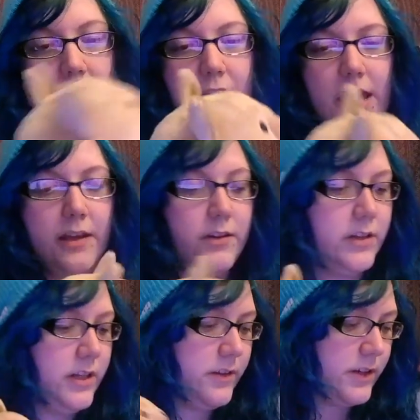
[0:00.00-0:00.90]
And you could
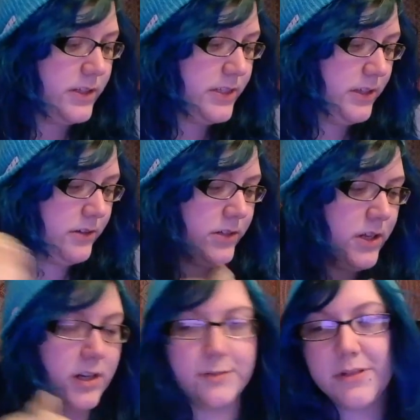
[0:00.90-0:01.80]
either get a seal or a
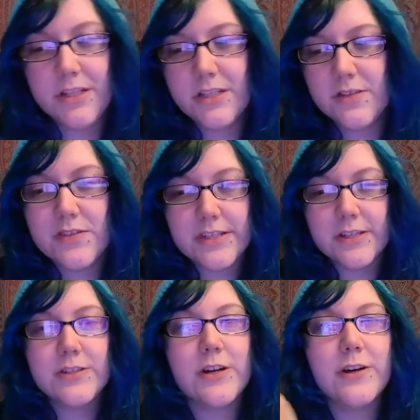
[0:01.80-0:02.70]
dog because
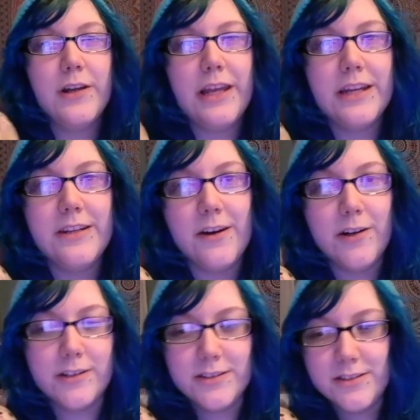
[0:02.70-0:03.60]
seals are land
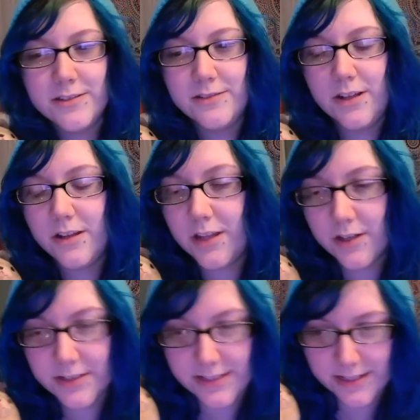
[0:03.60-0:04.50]
dogs. They're
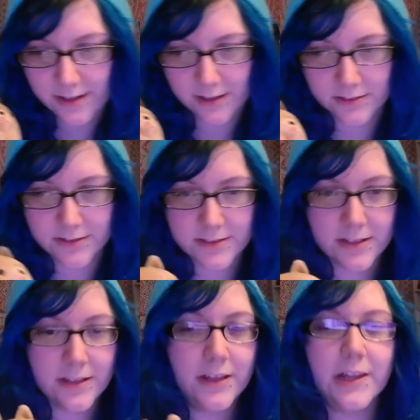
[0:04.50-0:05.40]
sea dogs.
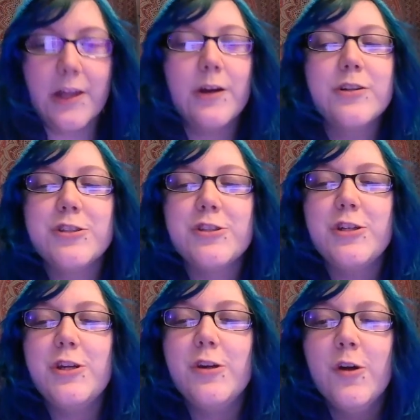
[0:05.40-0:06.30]
They are
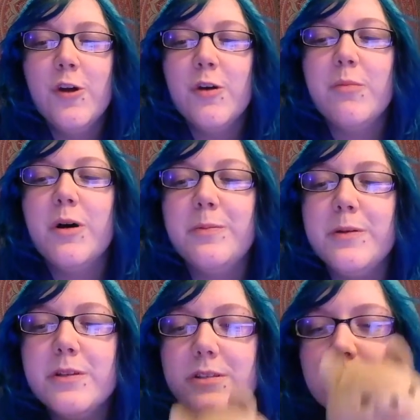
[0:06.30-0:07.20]
sea
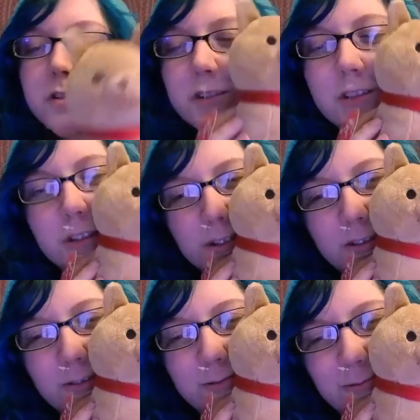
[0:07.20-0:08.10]
puppies.
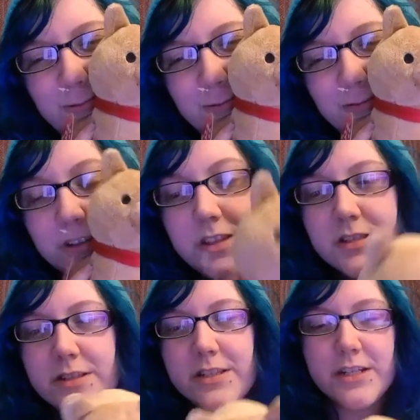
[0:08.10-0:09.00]
Oh, this
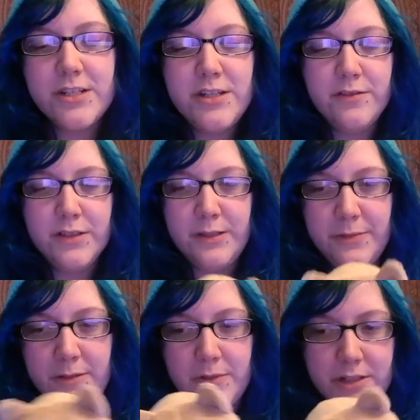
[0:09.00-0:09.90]
is actually a really
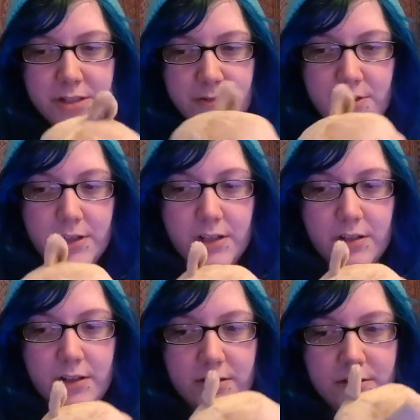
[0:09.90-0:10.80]
big plush for
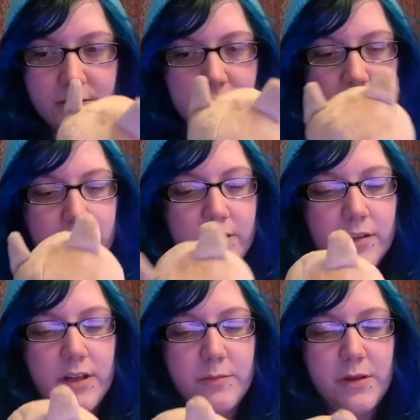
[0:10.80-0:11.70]
a Doki Doki
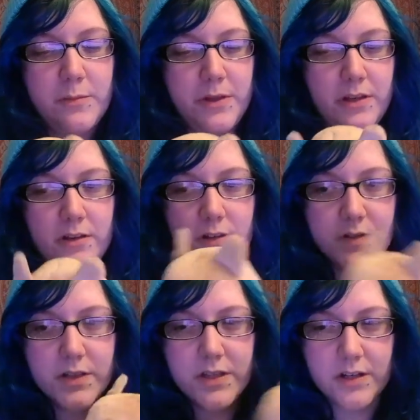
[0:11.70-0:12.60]
crate, in my opinion.
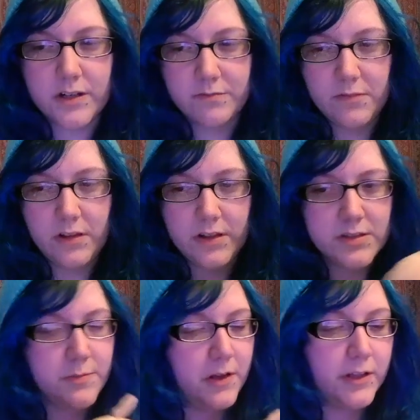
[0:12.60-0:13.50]
Usually they're a lot
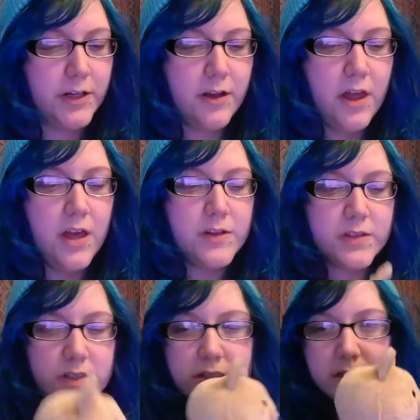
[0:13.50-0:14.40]
smaller. So
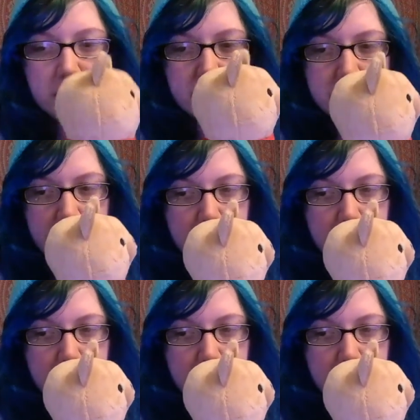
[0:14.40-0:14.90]
this is a good sized